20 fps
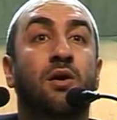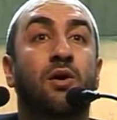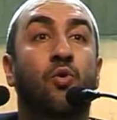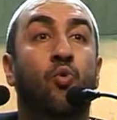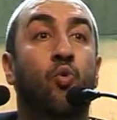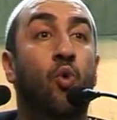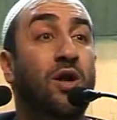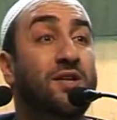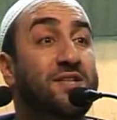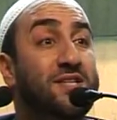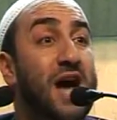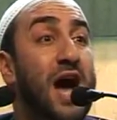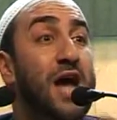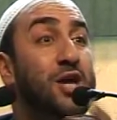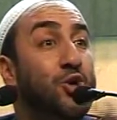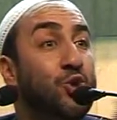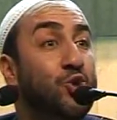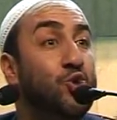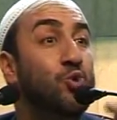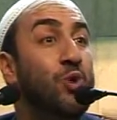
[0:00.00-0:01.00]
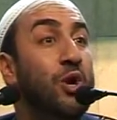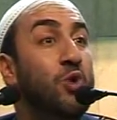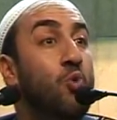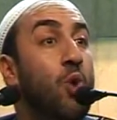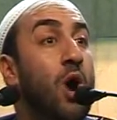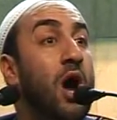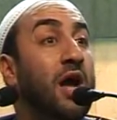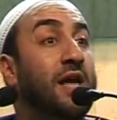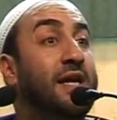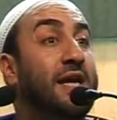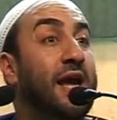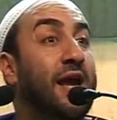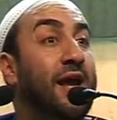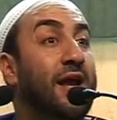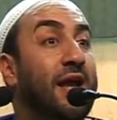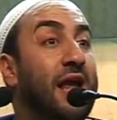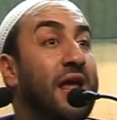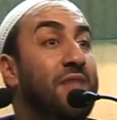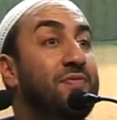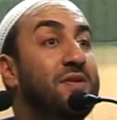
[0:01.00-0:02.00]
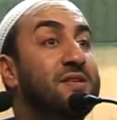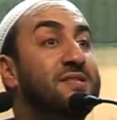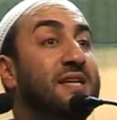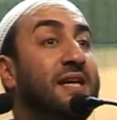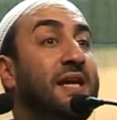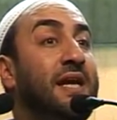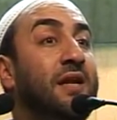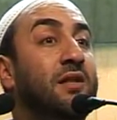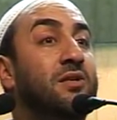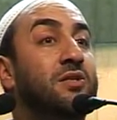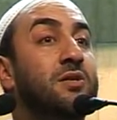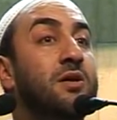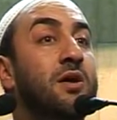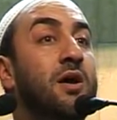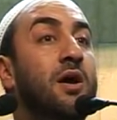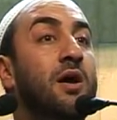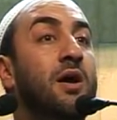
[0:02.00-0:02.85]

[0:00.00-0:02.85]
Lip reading: What are you doing working in this heat?